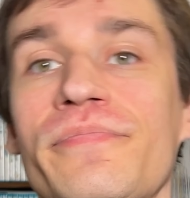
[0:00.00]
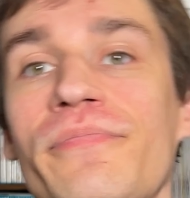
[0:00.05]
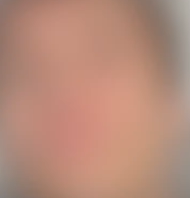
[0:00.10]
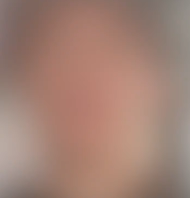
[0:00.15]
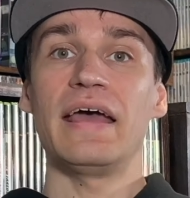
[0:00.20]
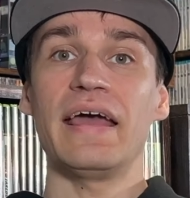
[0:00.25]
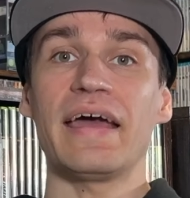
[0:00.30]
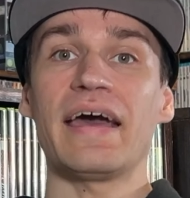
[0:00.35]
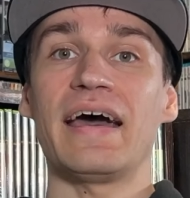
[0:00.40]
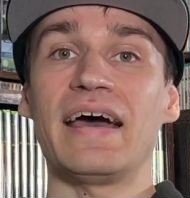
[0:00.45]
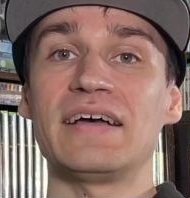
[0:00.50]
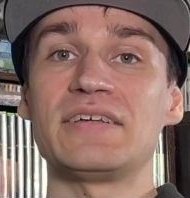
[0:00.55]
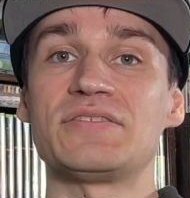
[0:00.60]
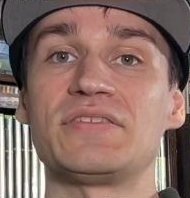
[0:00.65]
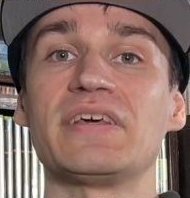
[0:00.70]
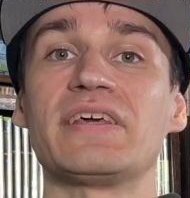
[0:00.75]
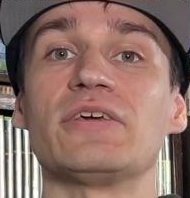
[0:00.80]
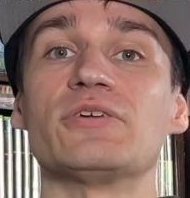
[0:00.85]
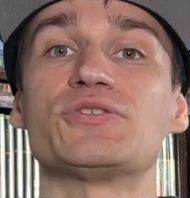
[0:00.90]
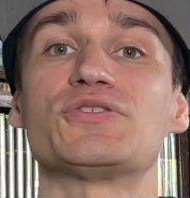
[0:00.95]
Hey guys,
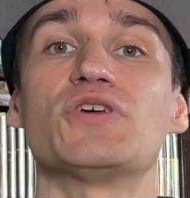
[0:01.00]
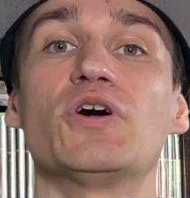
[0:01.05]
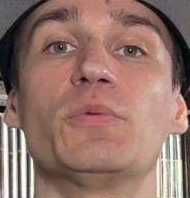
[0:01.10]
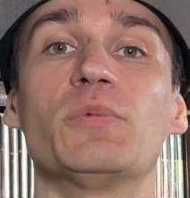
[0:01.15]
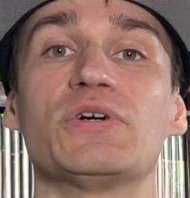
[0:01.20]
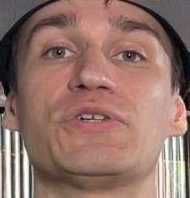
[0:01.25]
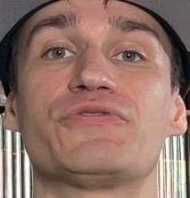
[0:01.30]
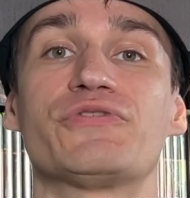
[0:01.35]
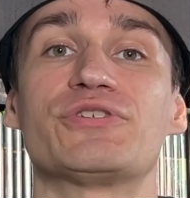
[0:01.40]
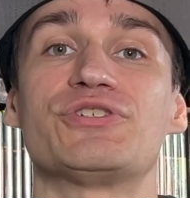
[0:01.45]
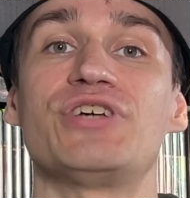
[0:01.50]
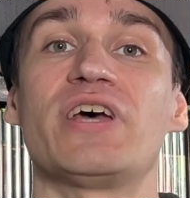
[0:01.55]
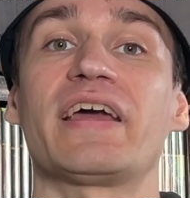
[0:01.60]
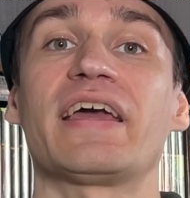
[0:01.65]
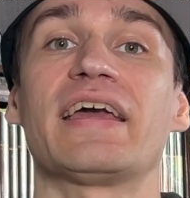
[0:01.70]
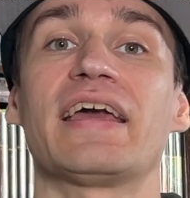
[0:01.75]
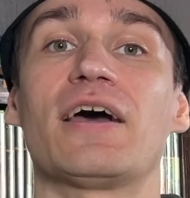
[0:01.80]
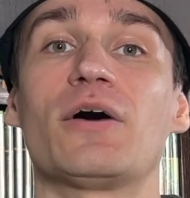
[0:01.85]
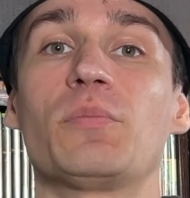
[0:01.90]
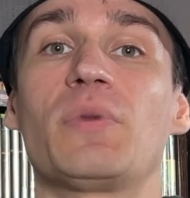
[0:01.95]
thank you so much for
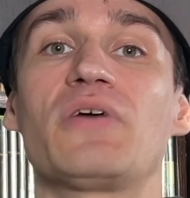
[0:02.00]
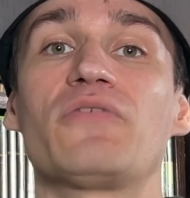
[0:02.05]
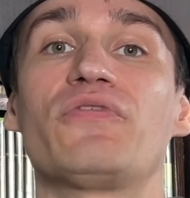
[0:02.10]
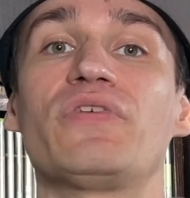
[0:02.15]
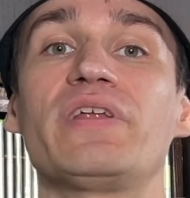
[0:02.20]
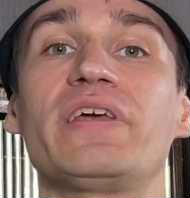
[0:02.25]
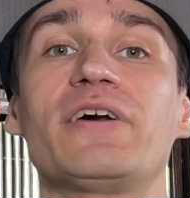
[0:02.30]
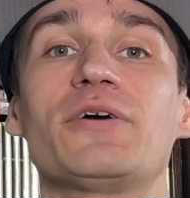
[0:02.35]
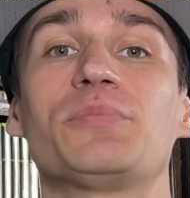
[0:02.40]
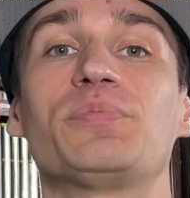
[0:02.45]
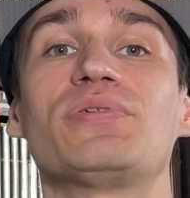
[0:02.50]
checking out my video.